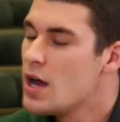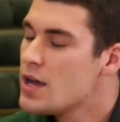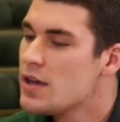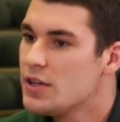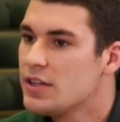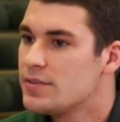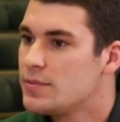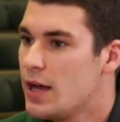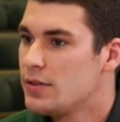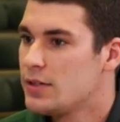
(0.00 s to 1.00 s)
yeah, you get some
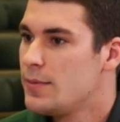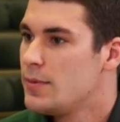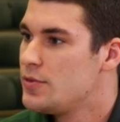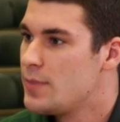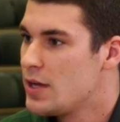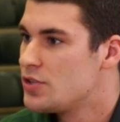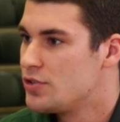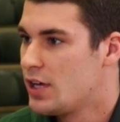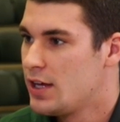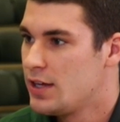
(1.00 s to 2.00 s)
downtime if you manage your
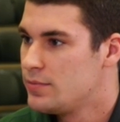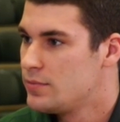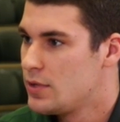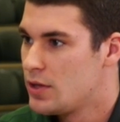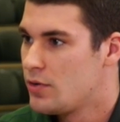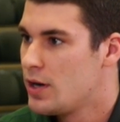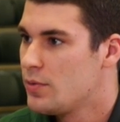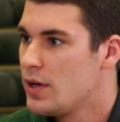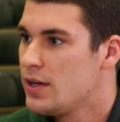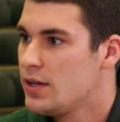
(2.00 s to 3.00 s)
time the right
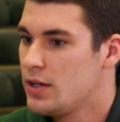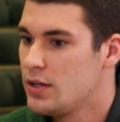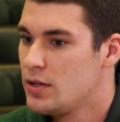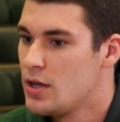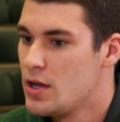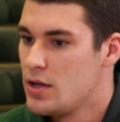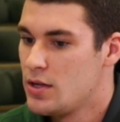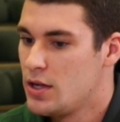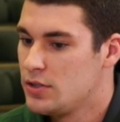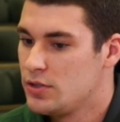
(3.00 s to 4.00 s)
way. Uh,
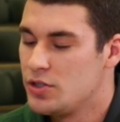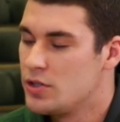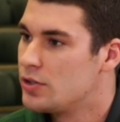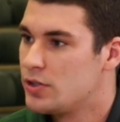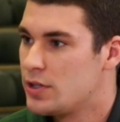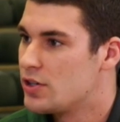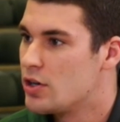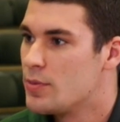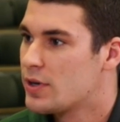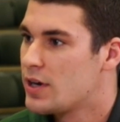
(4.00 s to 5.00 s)
you know, get your
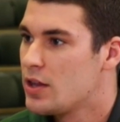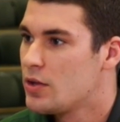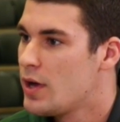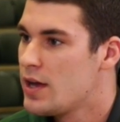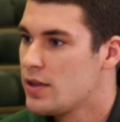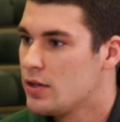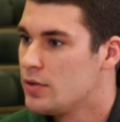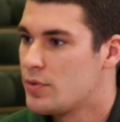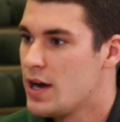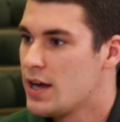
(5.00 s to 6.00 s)
homework out of the way, they go to
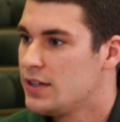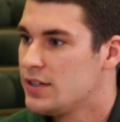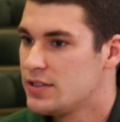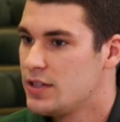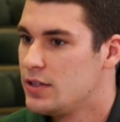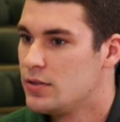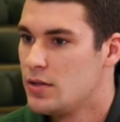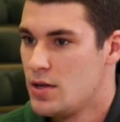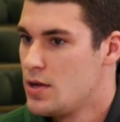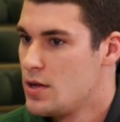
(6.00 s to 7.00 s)
practice, and then
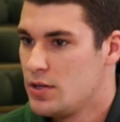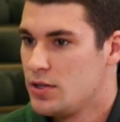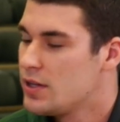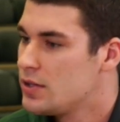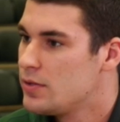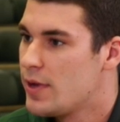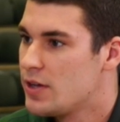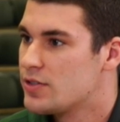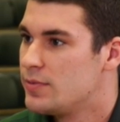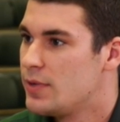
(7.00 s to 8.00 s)
you get you
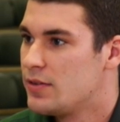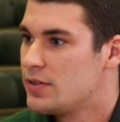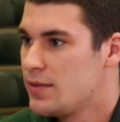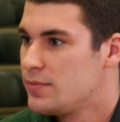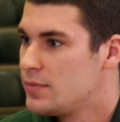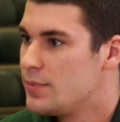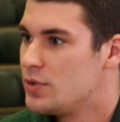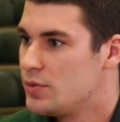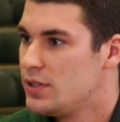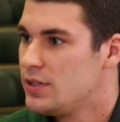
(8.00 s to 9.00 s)
manage some downtime in
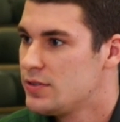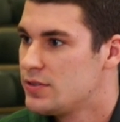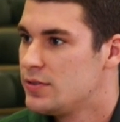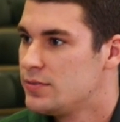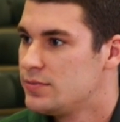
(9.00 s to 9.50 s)
between. So.